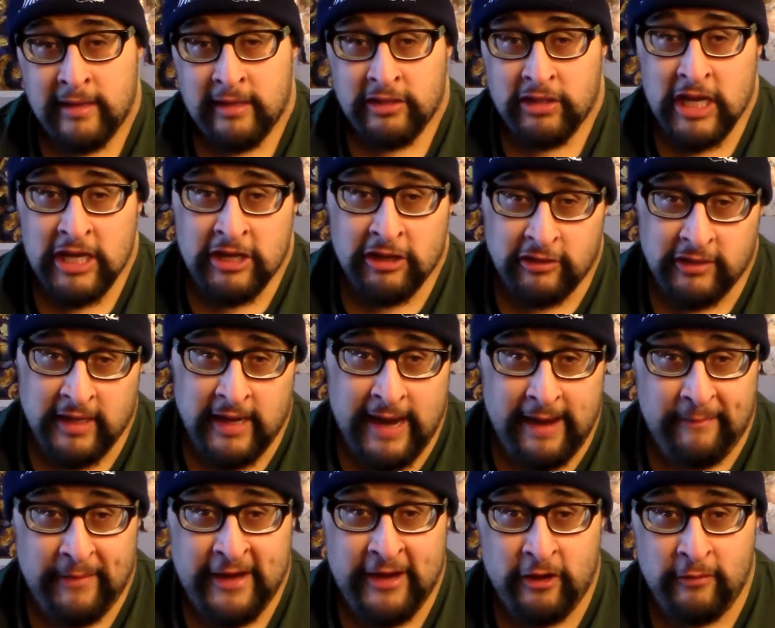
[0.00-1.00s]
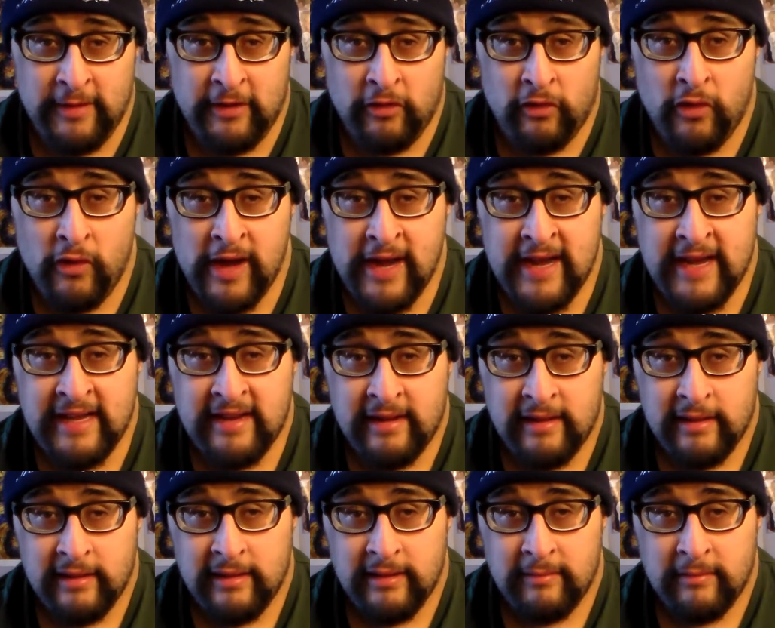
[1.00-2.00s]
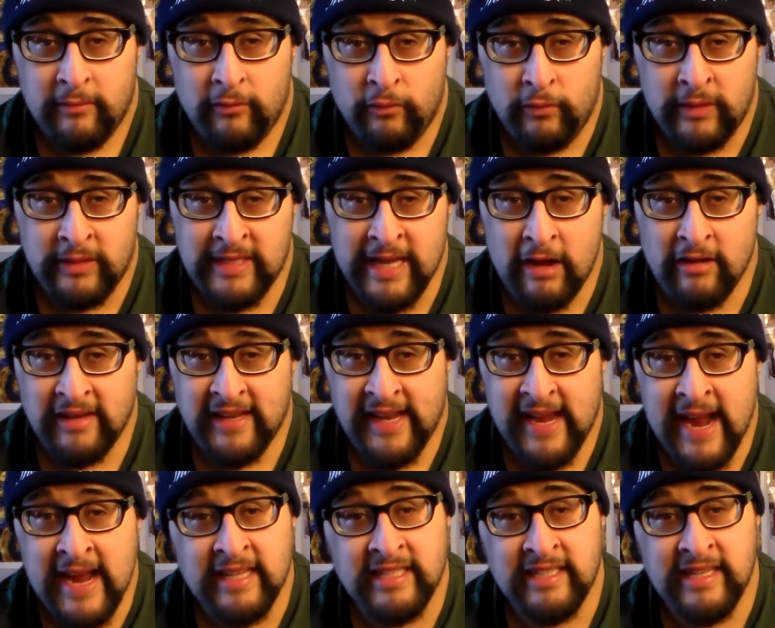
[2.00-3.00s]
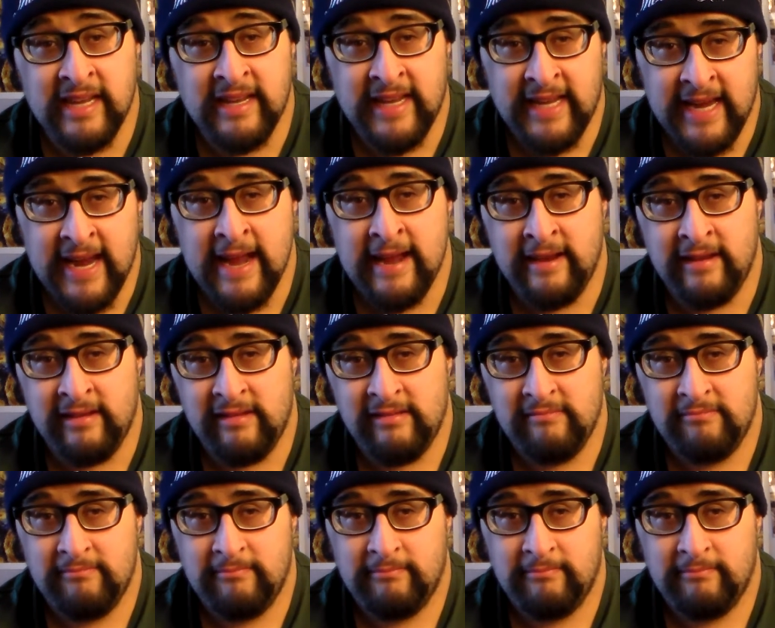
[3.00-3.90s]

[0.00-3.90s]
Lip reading: So I took the name humanoid without the S at the end.